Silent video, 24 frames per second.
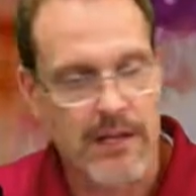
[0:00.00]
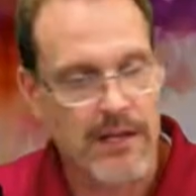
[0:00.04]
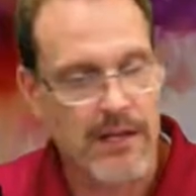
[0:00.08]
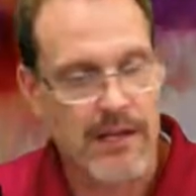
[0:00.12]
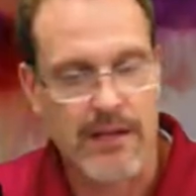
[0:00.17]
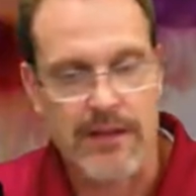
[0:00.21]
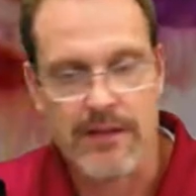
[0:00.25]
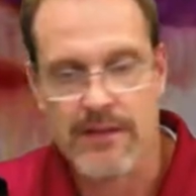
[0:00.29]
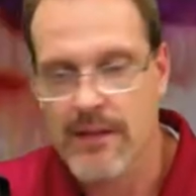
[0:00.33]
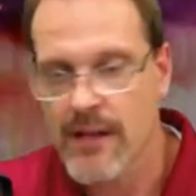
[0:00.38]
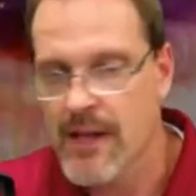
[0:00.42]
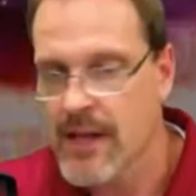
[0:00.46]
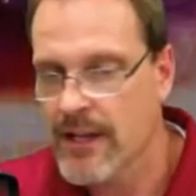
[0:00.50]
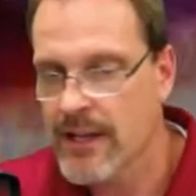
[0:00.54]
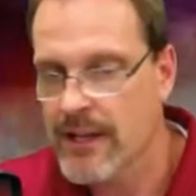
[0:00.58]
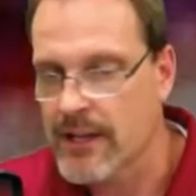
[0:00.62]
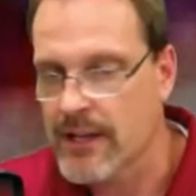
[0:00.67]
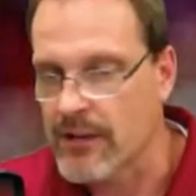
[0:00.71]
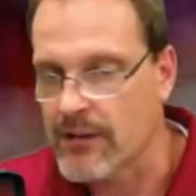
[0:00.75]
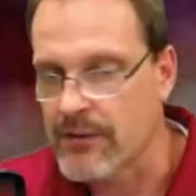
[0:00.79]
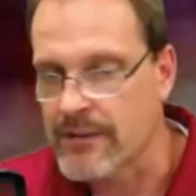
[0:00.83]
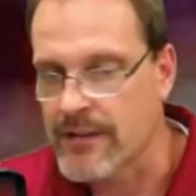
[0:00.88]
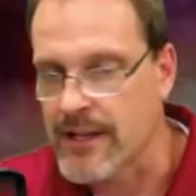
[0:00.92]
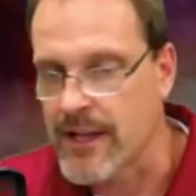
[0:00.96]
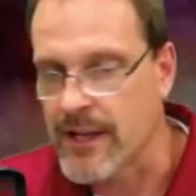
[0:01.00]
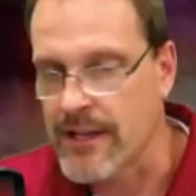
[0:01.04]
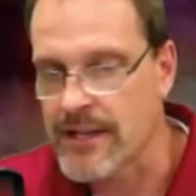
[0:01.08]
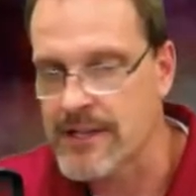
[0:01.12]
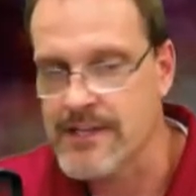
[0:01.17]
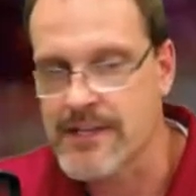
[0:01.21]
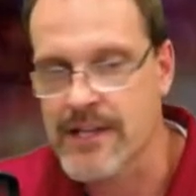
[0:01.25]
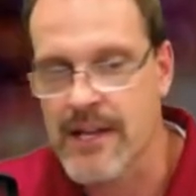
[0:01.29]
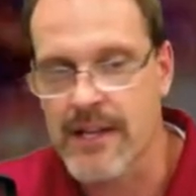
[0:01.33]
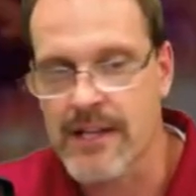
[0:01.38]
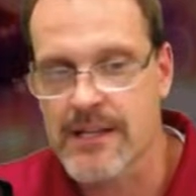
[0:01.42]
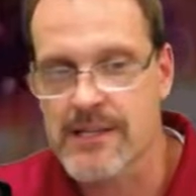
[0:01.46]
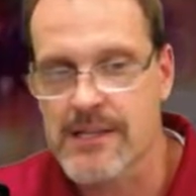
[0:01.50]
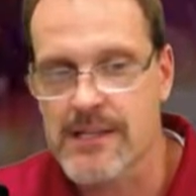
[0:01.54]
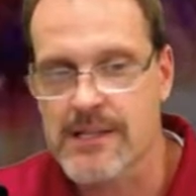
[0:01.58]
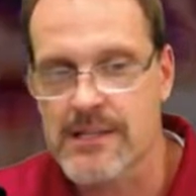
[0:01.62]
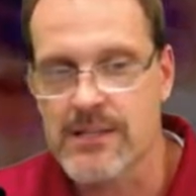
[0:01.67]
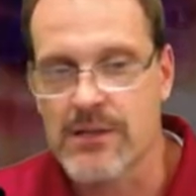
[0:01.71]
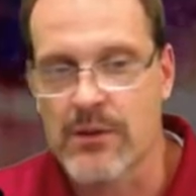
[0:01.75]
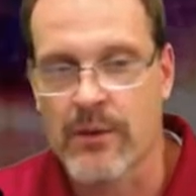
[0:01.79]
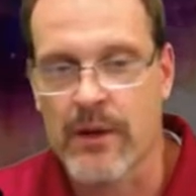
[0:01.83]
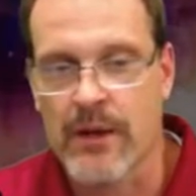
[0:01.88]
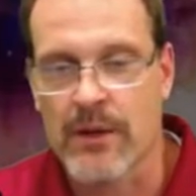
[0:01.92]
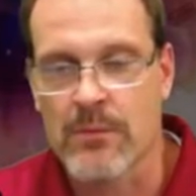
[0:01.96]
Yeah, thank you, Dennis. Dennis is
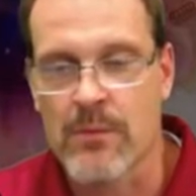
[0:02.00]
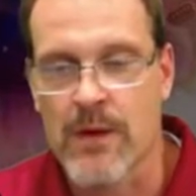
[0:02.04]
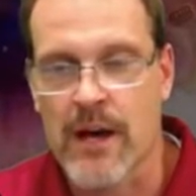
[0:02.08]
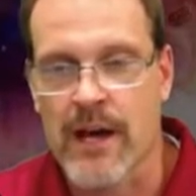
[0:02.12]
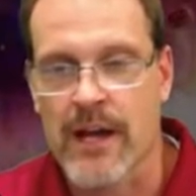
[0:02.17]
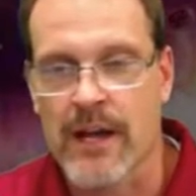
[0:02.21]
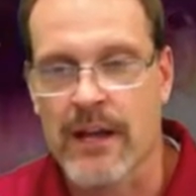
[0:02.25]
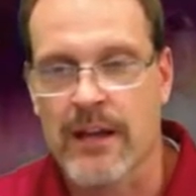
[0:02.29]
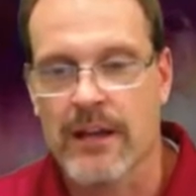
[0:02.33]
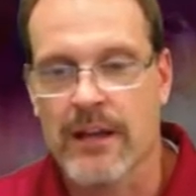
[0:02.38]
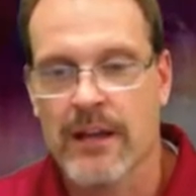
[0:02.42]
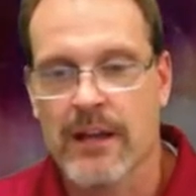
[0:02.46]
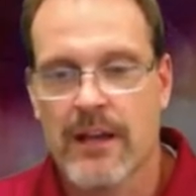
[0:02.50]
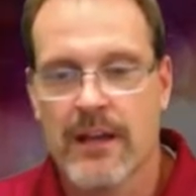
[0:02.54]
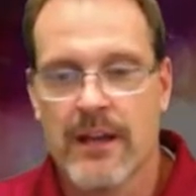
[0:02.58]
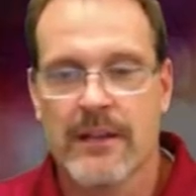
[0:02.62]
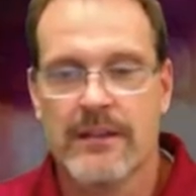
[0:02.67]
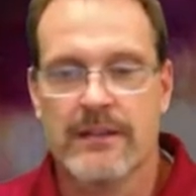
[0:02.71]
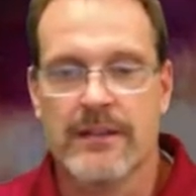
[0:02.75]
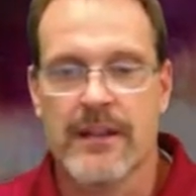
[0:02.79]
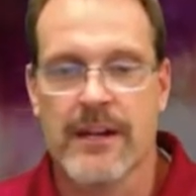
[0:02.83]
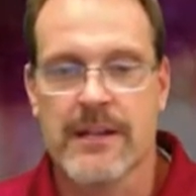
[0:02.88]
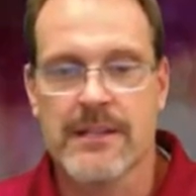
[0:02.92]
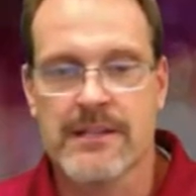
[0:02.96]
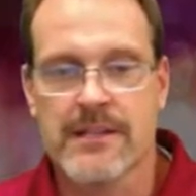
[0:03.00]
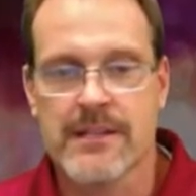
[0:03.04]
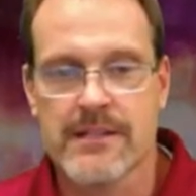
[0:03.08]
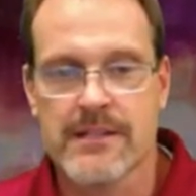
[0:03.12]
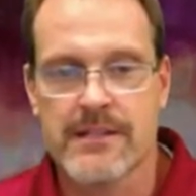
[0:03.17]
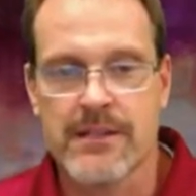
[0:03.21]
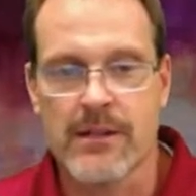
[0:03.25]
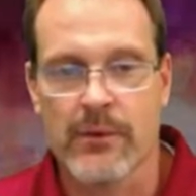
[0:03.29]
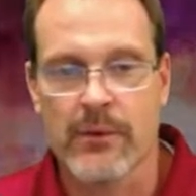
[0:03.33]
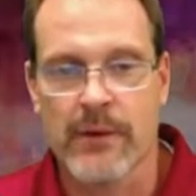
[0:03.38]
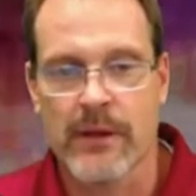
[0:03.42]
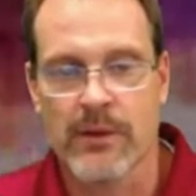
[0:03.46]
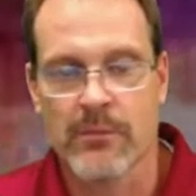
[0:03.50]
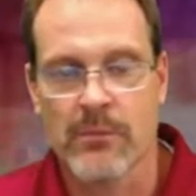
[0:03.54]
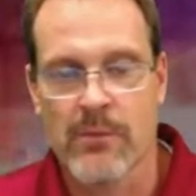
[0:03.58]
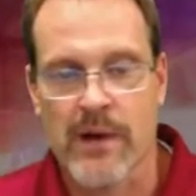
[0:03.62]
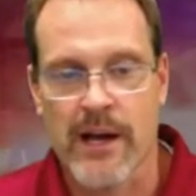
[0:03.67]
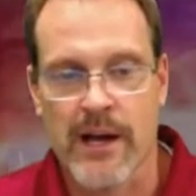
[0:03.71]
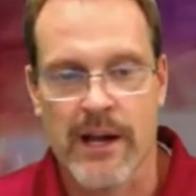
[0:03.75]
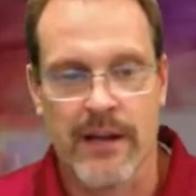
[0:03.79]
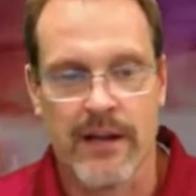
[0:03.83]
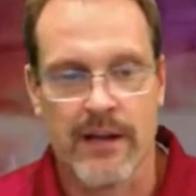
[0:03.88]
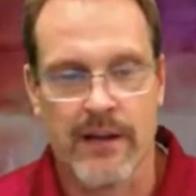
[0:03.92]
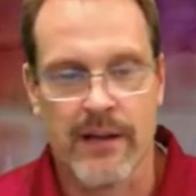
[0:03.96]
doing my, Dennis is doing
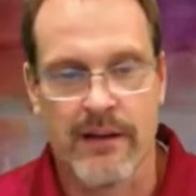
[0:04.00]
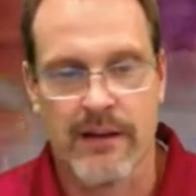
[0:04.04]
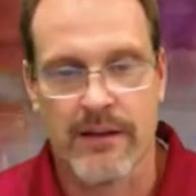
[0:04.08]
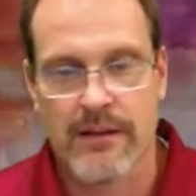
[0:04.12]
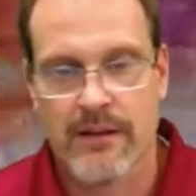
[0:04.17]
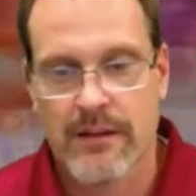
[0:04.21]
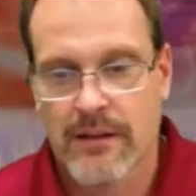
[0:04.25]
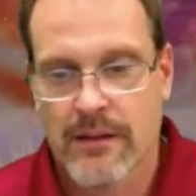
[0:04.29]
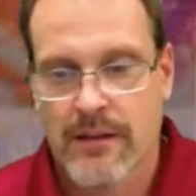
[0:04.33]
my, uh,